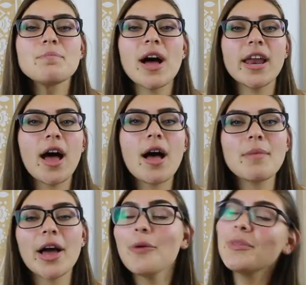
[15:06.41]
But
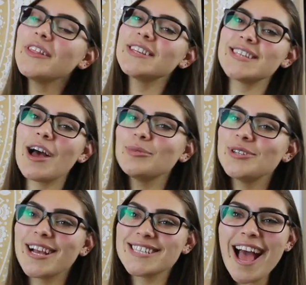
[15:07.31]
um, I hope that this helped
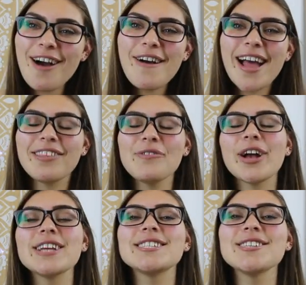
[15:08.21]
you guys out. I love you
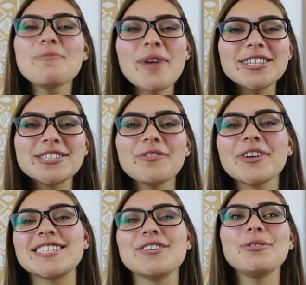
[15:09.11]
guys so much. Don't
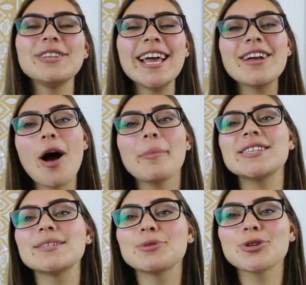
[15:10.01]
forget to like,
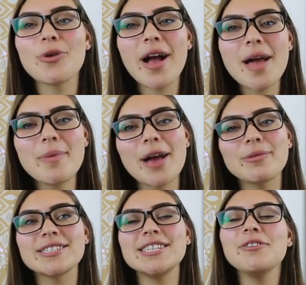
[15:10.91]
comment, subscribe. I
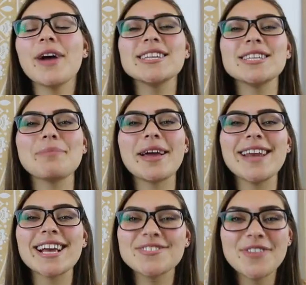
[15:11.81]
will see you guys in my
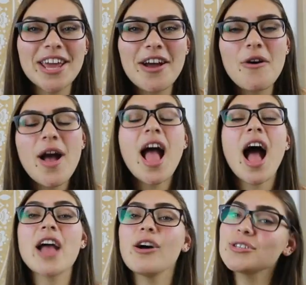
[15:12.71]
next video.
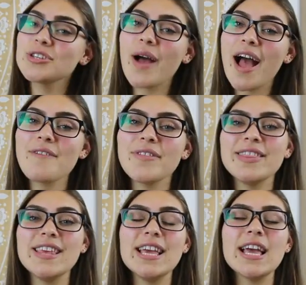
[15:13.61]
I also have
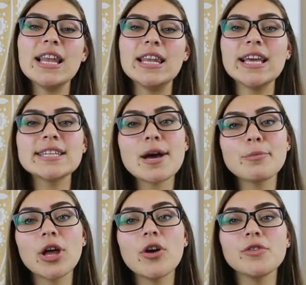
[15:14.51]
the link down
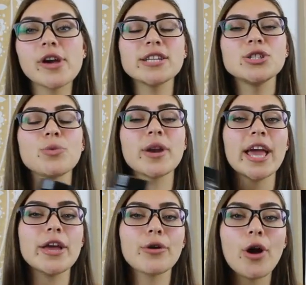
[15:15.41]
below if you guys do want to
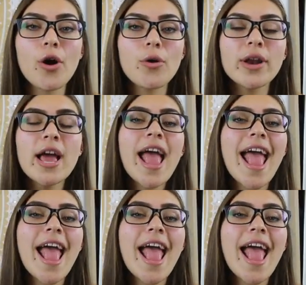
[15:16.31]
get your own.